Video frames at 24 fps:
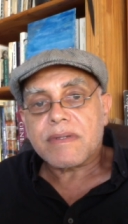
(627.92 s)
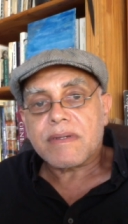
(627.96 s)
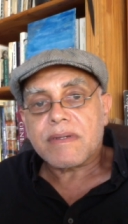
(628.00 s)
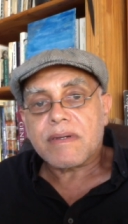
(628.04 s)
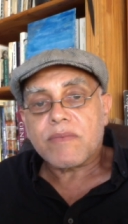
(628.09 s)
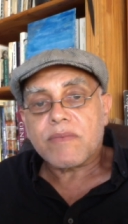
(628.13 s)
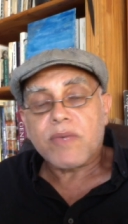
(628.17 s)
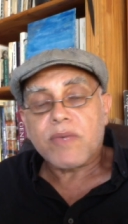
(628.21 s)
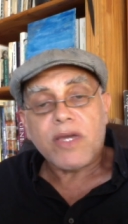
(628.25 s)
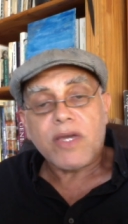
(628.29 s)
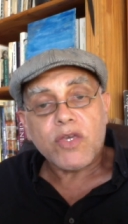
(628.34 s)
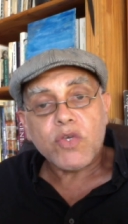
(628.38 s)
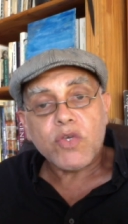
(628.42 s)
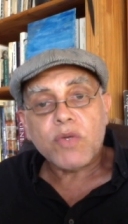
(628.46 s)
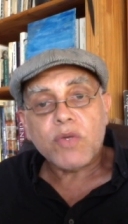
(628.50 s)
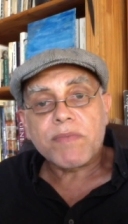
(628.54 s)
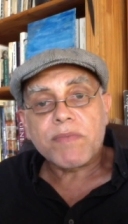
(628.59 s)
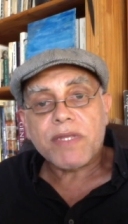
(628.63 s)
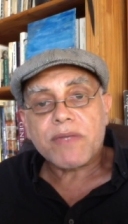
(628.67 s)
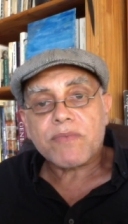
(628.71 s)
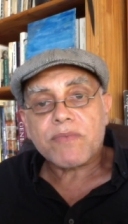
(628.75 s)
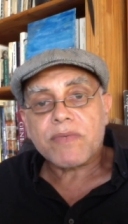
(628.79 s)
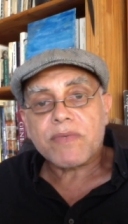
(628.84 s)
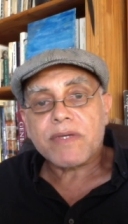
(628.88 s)
we are
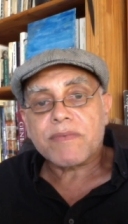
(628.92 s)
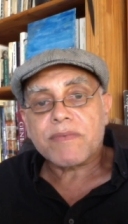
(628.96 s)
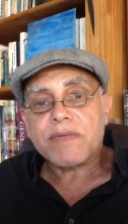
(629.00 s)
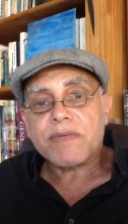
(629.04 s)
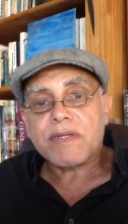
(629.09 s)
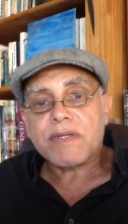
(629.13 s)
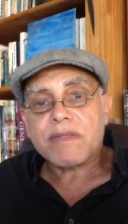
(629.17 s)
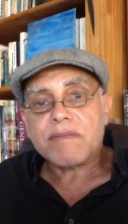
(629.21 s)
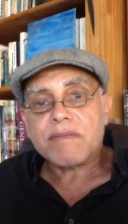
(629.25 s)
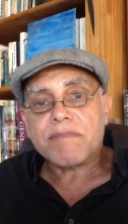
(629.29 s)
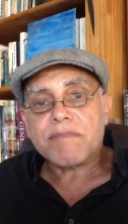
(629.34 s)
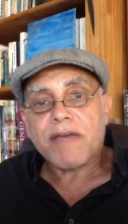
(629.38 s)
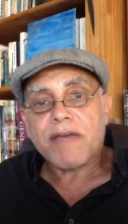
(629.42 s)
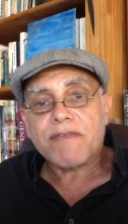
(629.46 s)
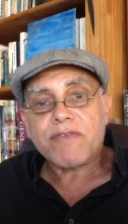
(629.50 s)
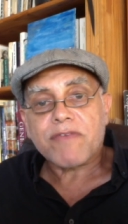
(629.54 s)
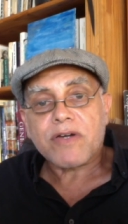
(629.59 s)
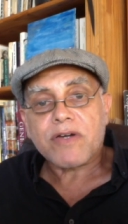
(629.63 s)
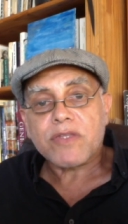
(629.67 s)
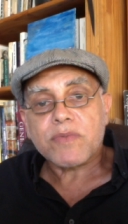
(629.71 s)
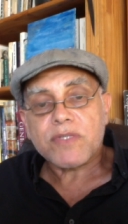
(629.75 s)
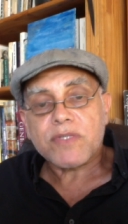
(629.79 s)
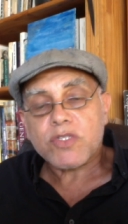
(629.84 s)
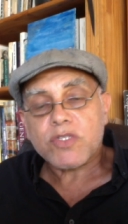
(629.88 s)
human, we will, my
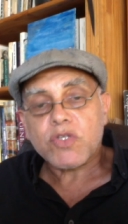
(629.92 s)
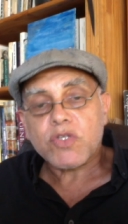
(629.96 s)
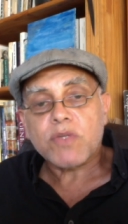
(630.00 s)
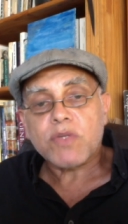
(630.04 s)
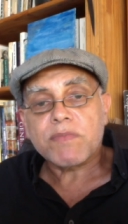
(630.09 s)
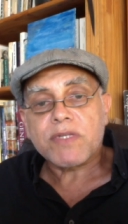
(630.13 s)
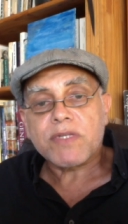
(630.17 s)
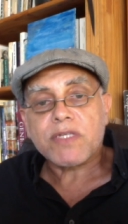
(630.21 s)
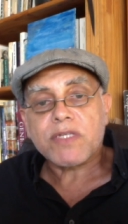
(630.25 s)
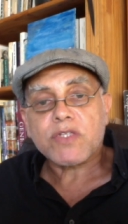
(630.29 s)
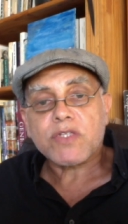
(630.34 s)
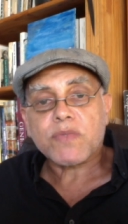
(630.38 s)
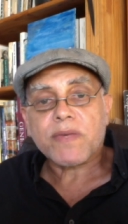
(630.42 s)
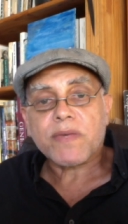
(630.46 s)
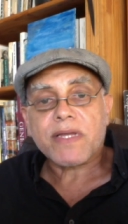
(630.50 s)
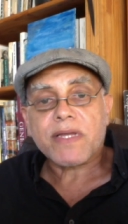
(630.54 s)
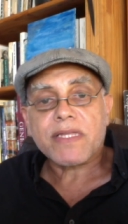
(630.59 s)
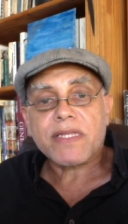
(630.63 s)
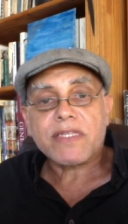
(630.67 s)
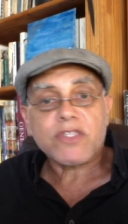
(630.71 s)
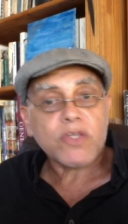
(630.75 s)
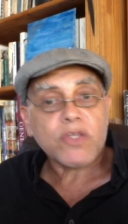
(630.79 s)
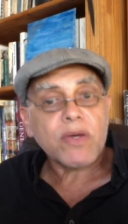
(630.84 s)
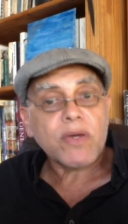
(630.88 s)
father was human as well,
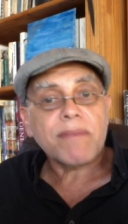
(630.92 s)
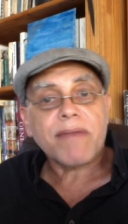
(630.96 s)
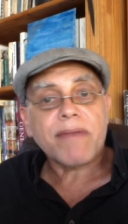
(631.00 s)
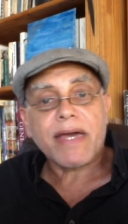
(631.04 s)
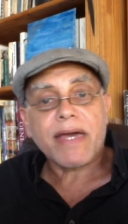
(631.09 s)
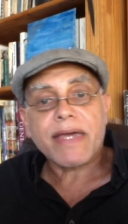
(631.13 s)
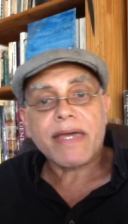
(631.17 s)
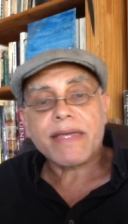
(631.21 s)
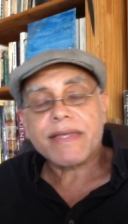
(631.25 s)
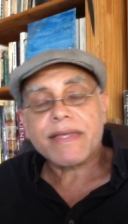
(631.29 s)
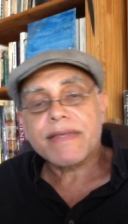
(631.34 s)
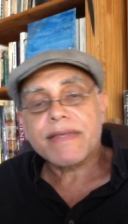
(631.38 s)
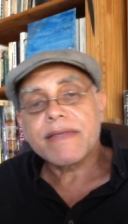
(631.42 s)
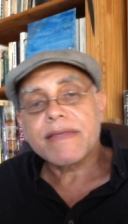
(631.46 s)
and so am I.